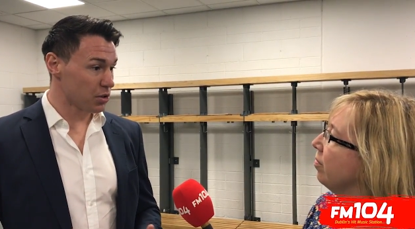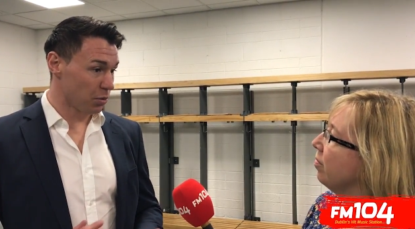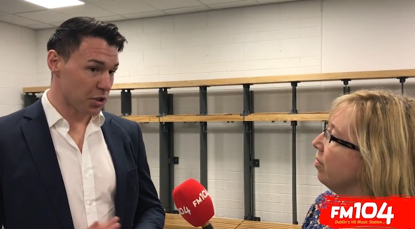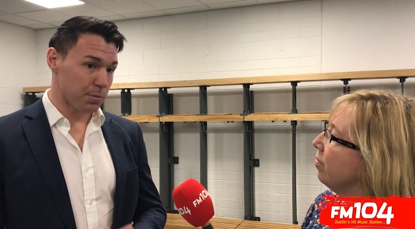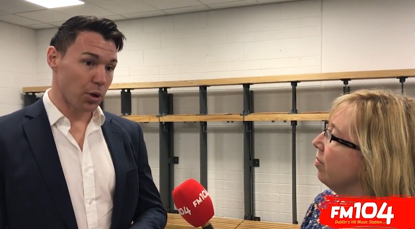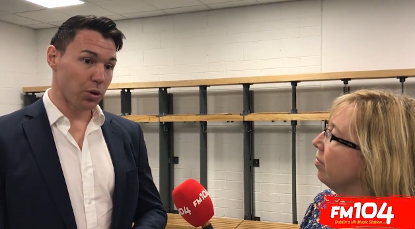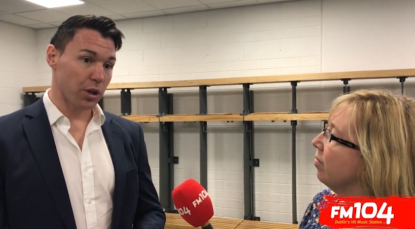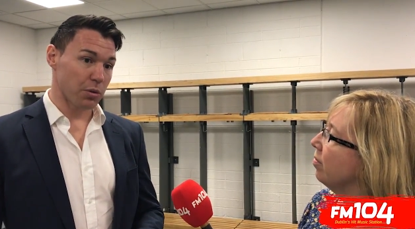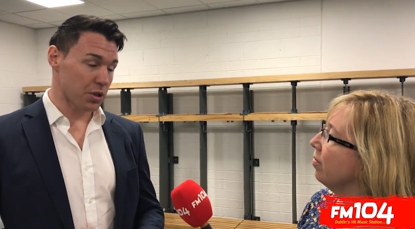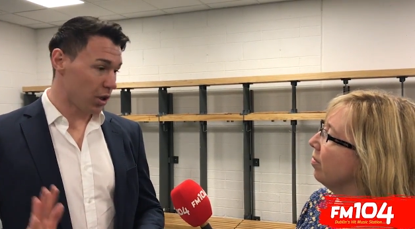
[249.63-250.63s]
Speaker 1: So when he
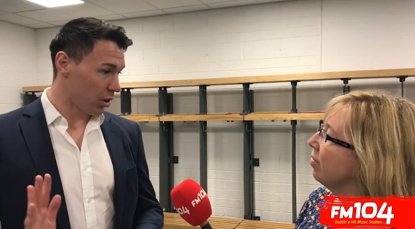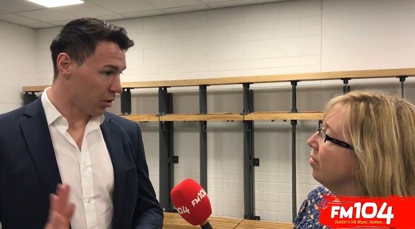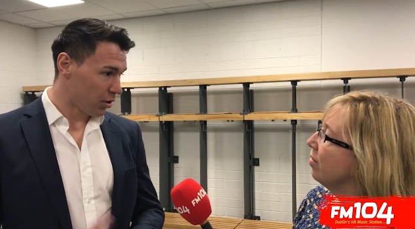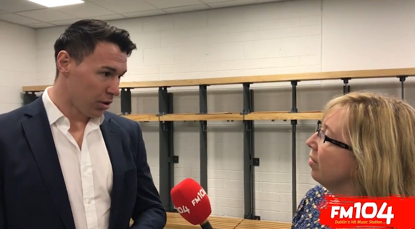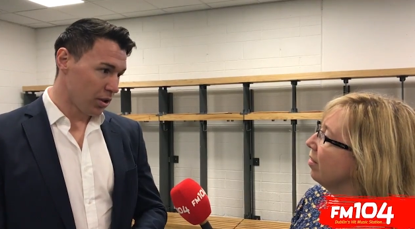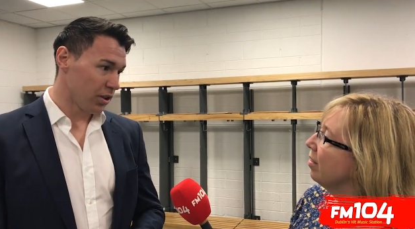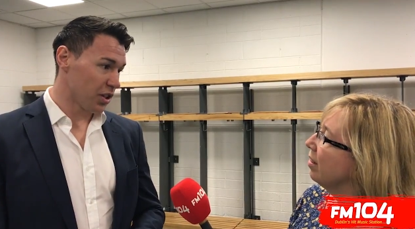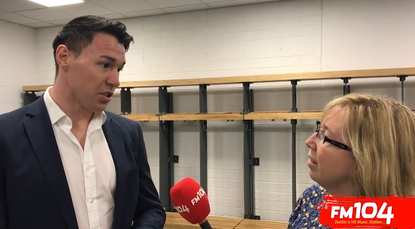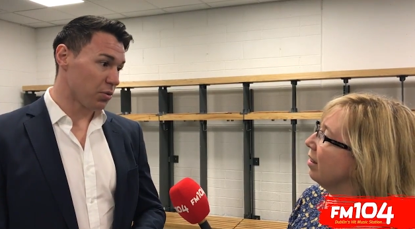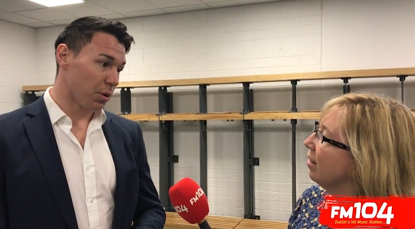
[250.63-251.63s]
spoke, it was all,
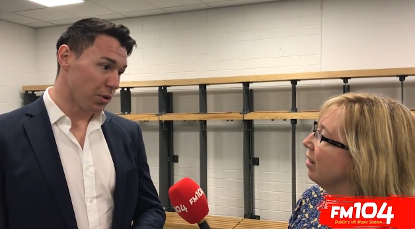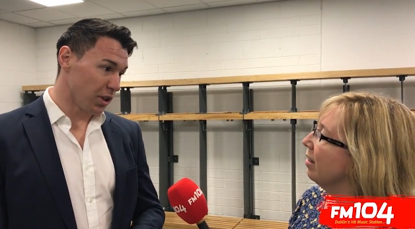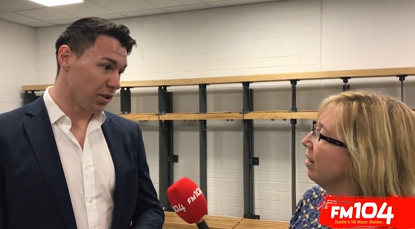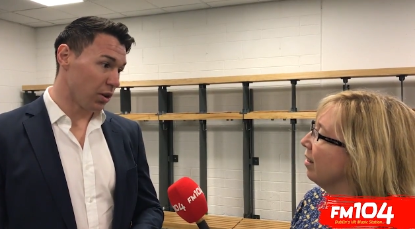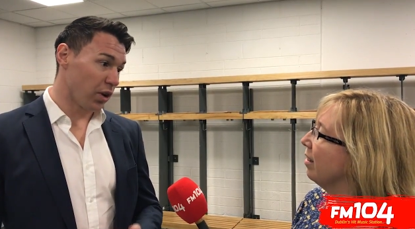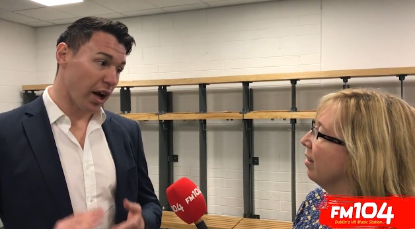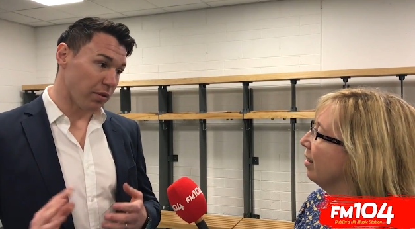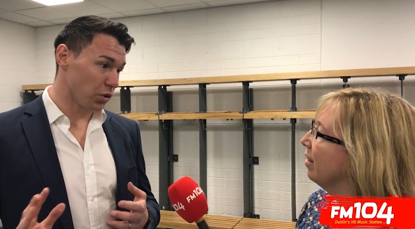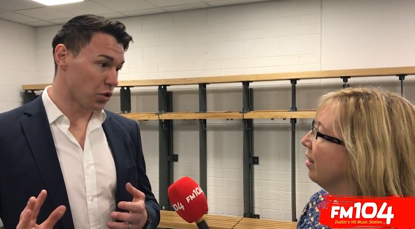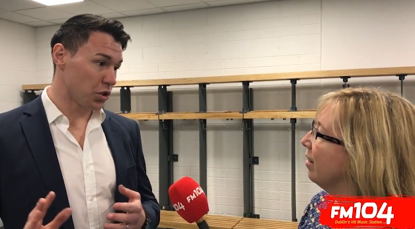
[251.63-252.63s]
this is what we need to do, and
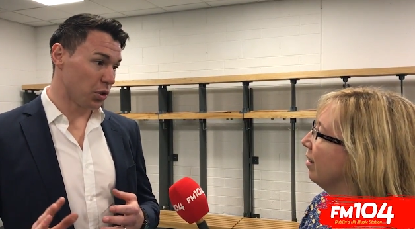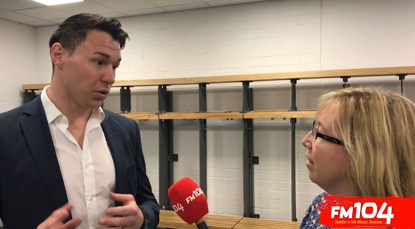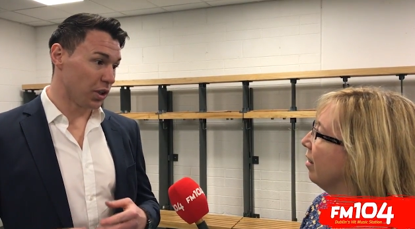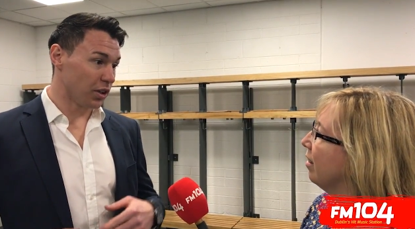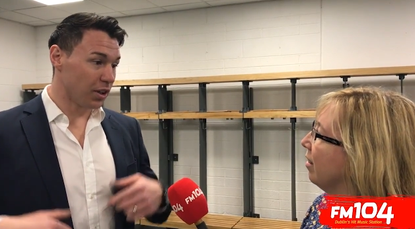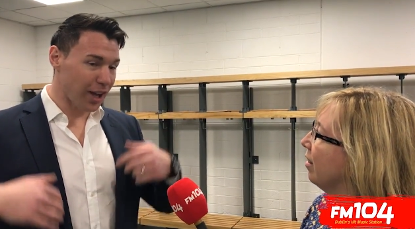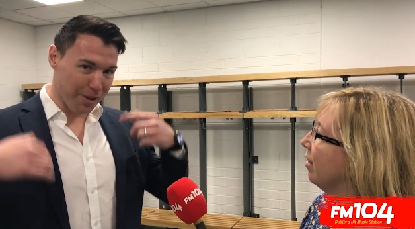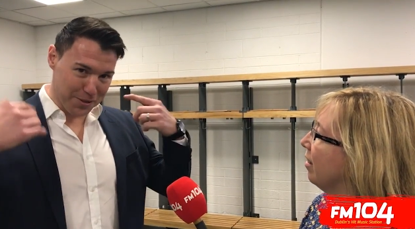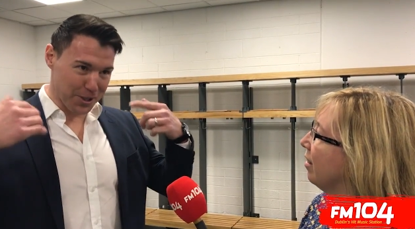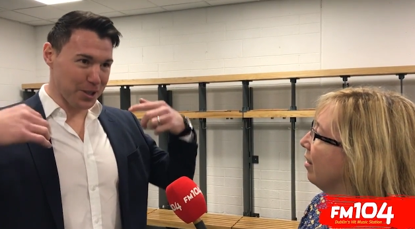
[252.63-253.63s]
everyone just tuned in.
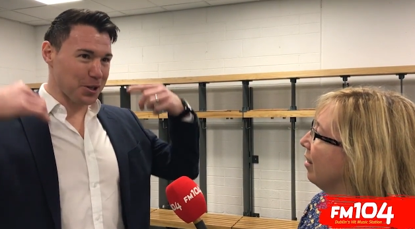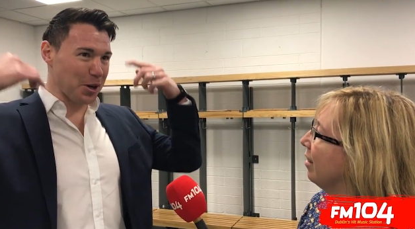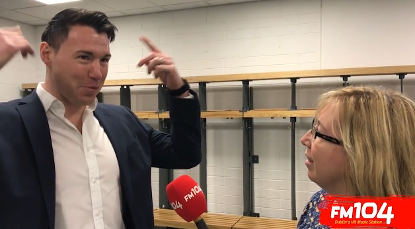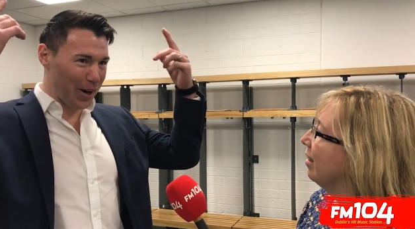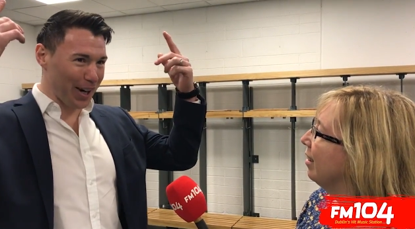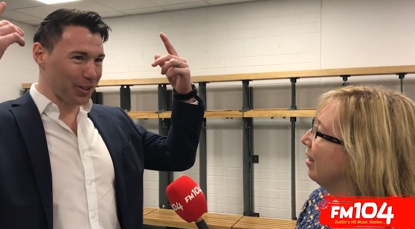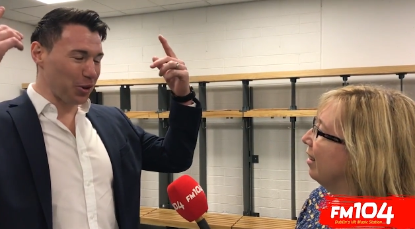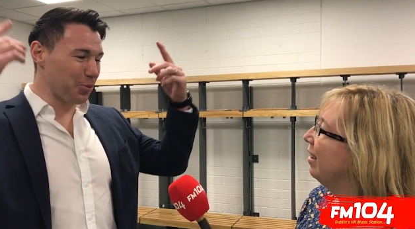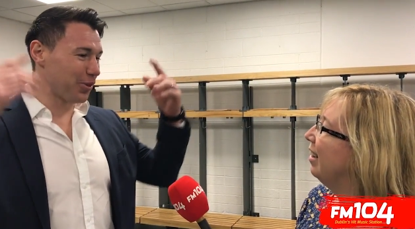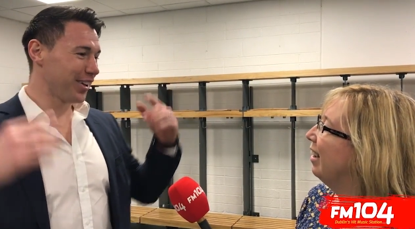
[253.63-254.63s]
Everyone's ears kind of
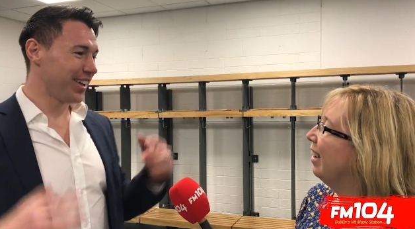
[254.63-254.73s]
perked up,